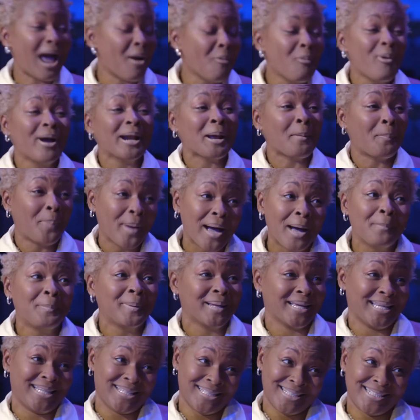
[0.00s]
I want to
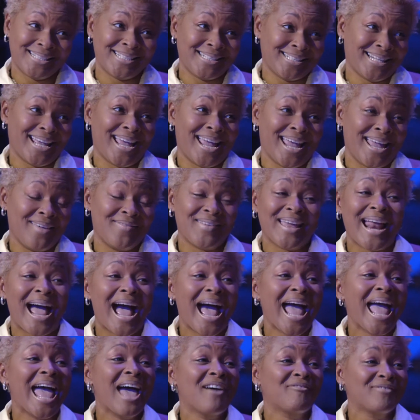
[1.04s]
publicly say that
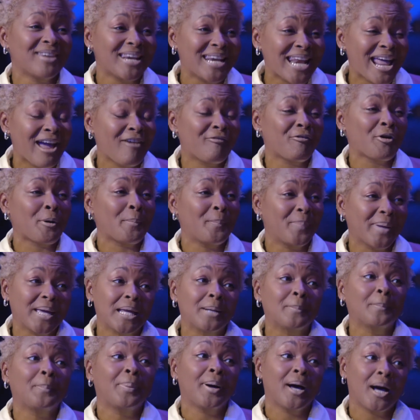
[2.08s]
I have never
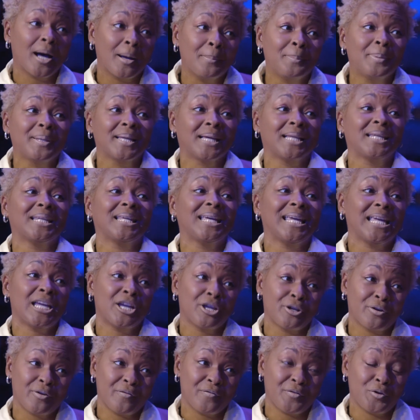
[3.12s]
been publicly
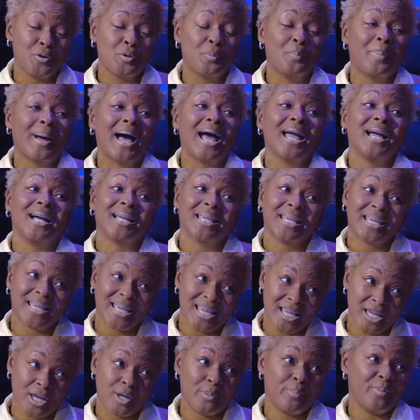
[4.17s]
interviewed by a
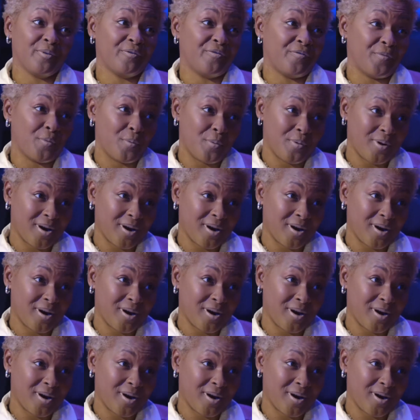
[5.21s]
king before.